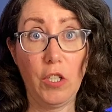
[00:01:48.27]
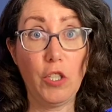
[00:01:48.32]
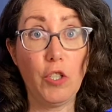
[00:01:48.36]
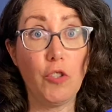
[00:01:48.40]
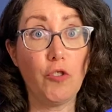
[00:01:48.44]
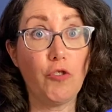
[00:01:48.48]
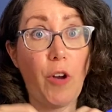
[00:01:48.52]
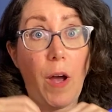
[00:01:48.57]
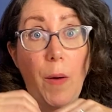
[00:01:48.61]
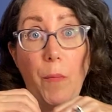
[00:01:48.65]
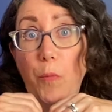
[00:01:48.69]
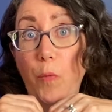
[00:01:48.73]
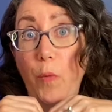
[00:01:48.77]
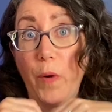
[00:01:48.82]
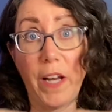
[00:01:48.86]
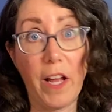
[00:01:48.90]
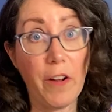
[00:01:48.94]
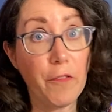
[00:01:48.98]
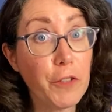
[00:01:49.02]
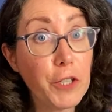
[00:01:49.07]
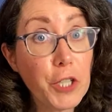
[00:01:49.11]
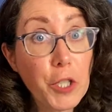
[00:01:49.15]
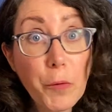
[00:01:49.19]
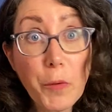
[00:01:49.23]
You drop
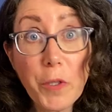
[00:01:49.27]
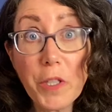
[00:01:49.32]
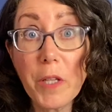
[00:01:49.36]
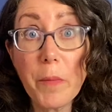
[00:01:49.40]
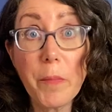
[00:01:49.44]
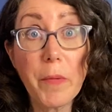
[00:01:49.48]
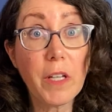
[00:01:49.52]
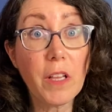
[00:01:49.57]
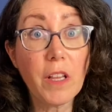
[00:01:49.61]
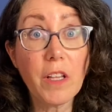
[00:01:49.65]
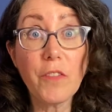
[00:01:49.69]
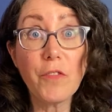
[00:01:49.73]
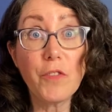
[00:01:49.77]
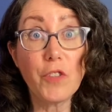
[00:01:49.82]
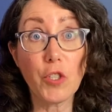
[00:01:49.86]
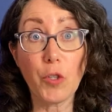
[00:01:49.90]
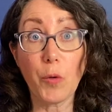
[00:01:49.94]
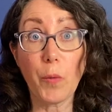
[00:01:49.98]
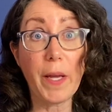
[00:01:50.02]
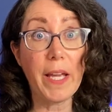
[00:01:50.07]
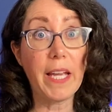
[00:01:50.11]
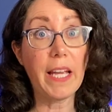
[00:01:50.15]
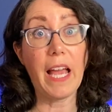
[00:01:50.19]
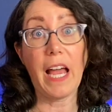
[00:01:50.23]
whatever you were in the middle of
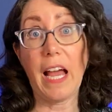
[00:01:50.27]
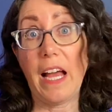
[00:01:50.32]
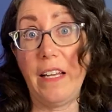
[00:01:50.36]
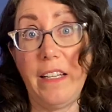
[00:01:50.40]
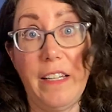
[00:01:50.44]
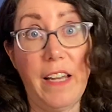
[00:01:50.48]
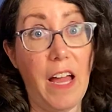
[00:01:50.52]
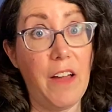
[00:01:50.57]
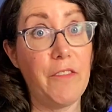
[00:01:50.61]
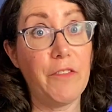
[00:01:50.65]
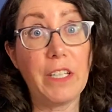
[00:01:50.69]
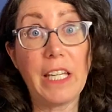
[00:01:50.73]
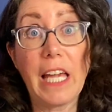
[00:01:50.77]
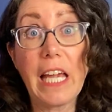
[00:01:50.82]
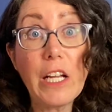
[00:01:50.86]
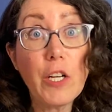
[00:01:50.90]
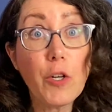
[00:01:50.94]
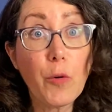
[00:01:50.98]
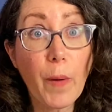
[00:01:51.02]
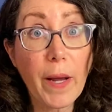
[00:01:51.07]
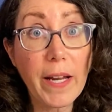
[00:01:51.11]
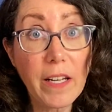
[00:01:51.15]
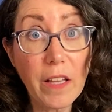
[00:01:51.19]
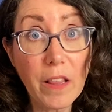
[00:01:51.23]
doing and navigate your
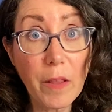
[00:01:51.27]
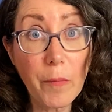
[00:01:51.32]
way to the